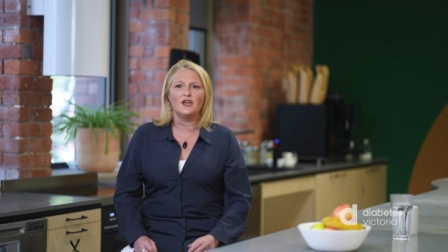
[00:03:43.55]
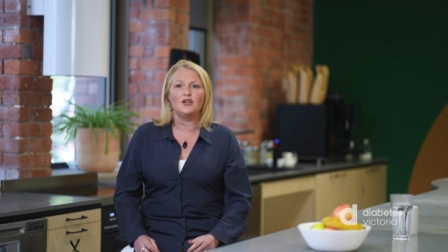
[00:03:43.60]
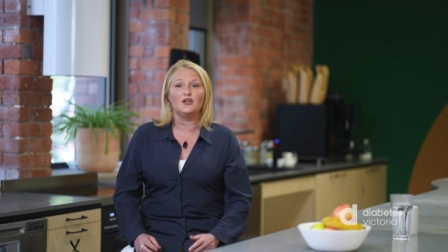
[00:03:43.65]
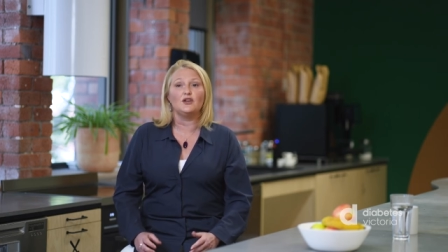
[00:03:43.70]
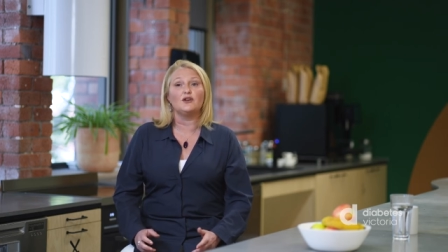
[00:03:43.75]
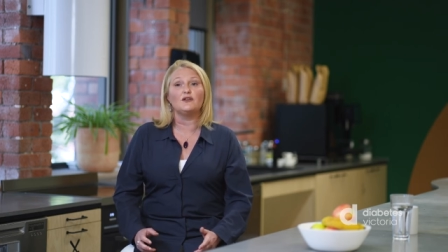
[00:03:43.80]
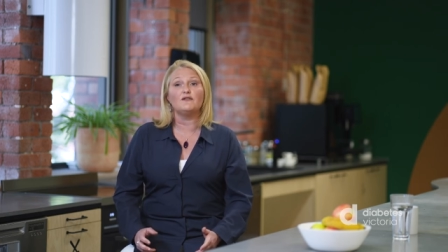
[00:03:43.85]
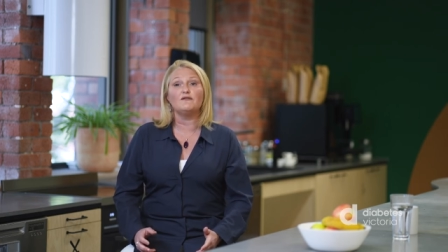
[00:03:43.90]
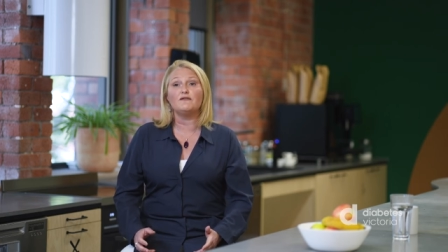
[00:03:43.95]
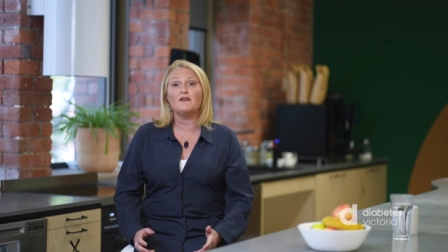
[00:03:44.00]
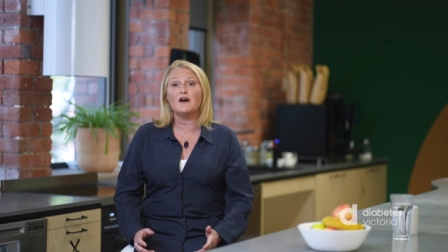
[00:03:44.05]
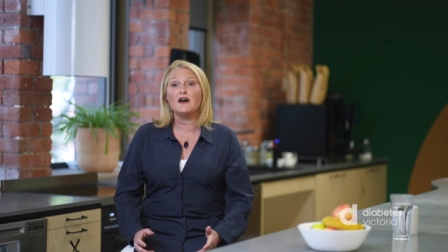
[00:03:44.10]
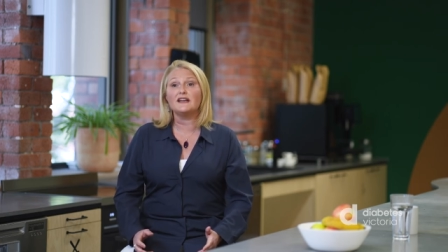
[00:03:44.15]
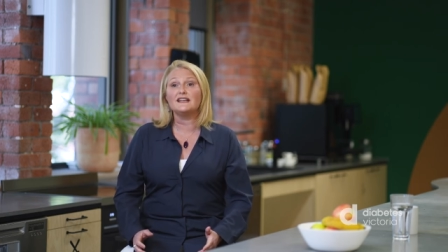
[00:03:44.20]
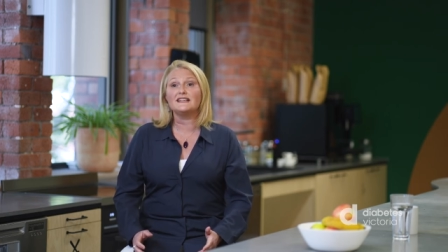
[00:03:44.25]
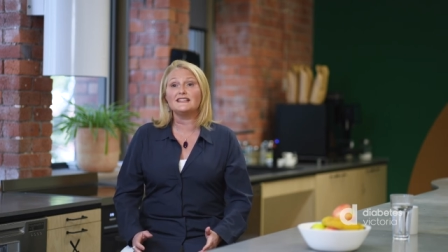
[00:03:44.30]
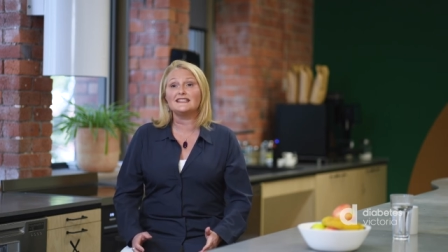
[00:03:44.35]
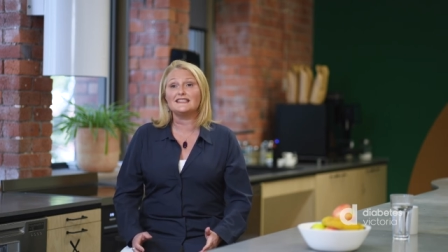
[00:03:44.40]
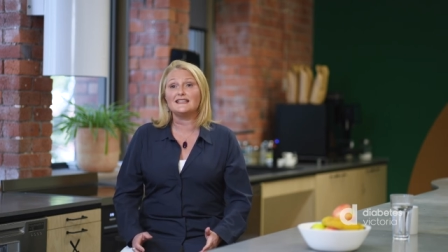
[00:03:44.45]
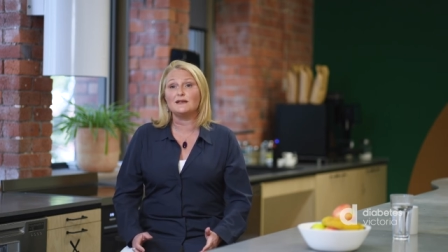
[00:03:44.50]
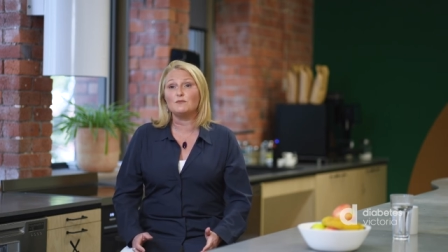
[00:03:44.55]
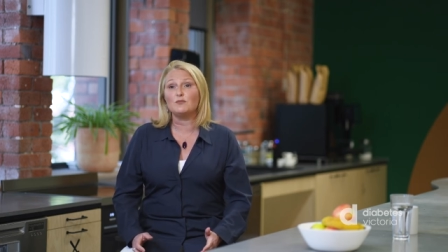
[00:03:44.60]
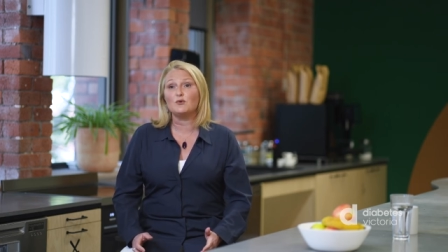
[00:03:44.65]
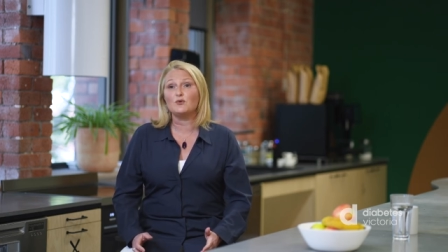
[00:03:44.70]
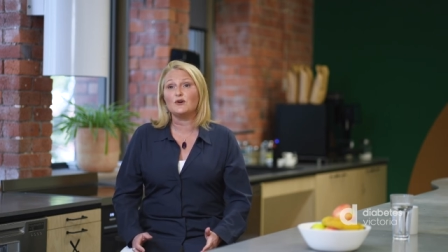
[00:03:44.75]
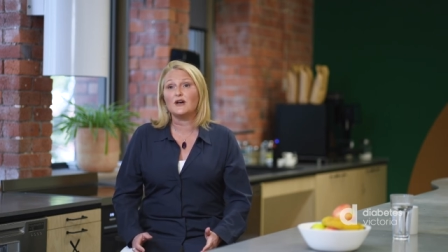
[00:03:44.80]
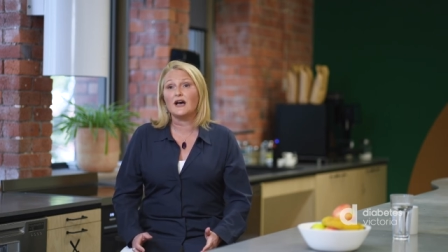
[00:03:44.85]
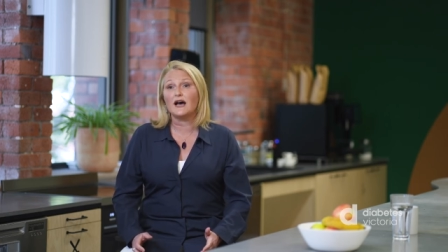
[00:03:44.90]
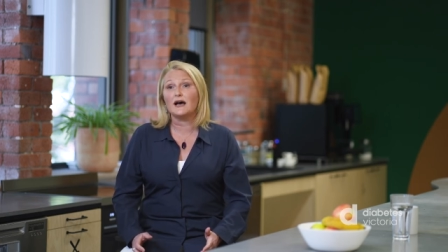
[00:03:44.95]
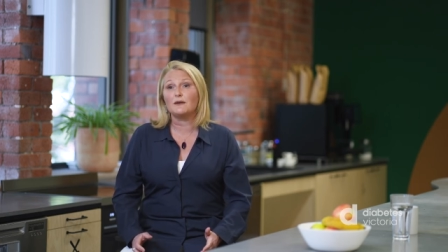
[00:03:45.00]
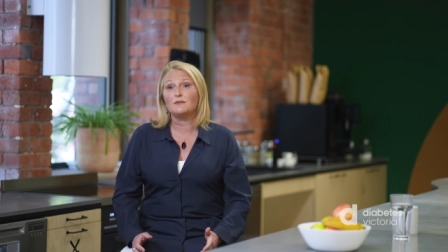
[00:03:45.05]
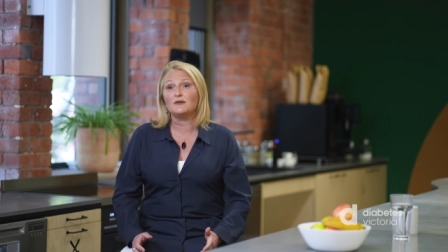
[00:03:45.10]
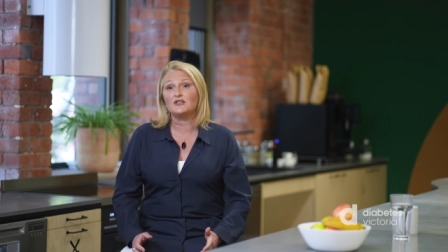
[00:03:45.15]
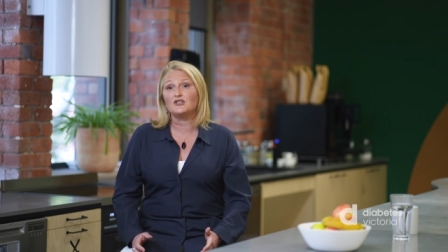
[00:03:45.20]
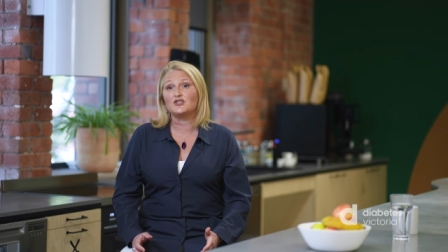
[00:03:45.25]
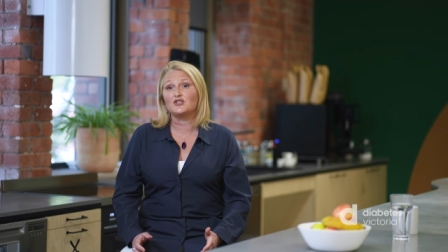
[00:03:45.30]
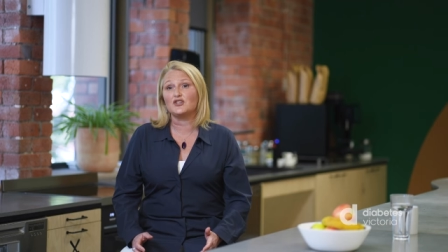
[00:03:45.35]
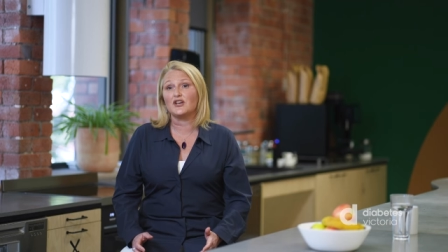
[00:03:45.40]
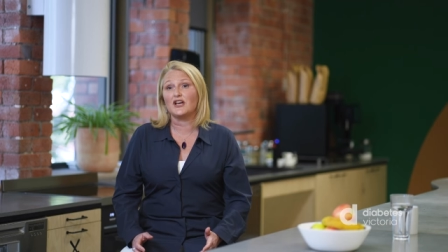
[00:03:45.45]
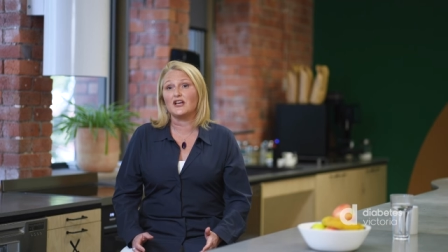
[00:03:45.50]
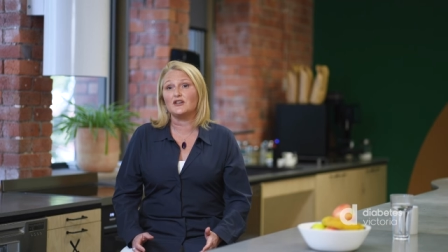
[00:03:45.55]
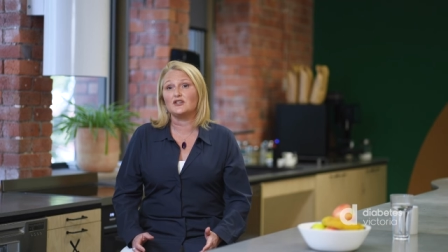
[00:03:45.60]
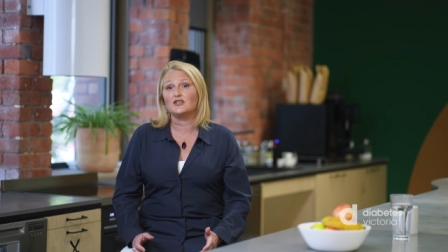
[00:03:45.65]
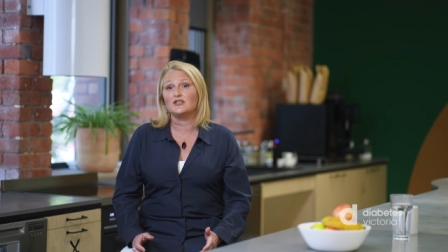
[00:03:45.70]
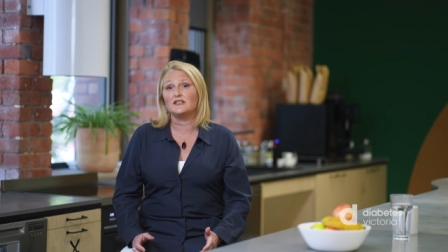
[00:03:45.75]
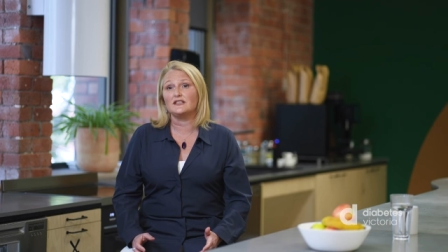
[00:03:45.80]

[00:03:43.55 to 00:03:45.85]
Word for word: You can find a simple carb exchange